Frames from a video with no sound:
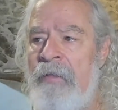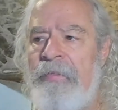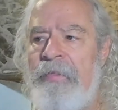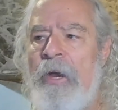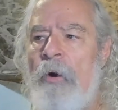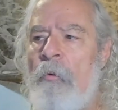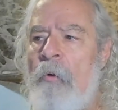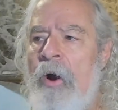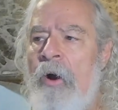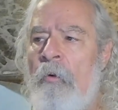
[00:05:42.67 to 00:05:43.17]

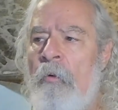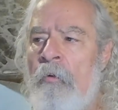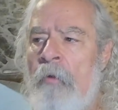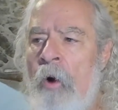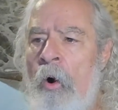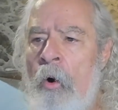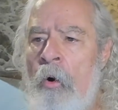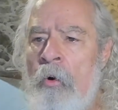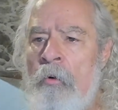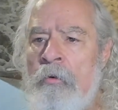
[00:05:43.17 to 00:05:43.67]
there were
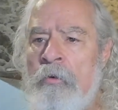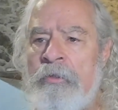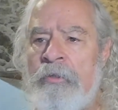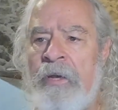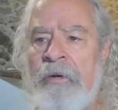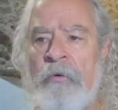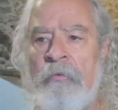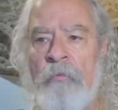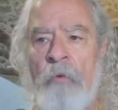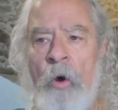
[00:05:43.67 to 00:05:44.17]
rows
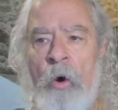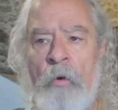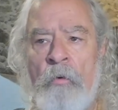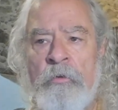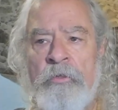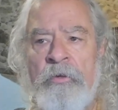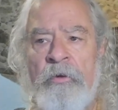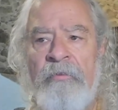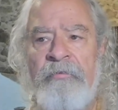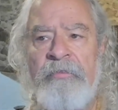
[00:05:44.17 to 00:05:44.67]
and
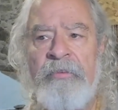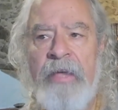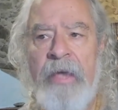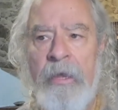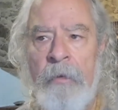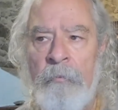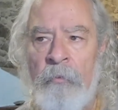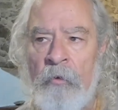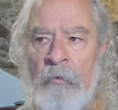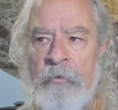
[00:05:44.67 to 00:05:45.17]
rows of
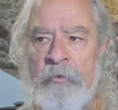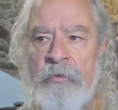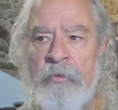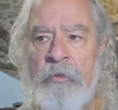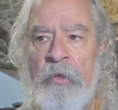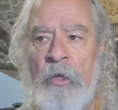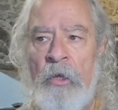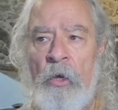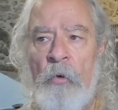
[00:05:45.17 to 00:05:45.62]
tables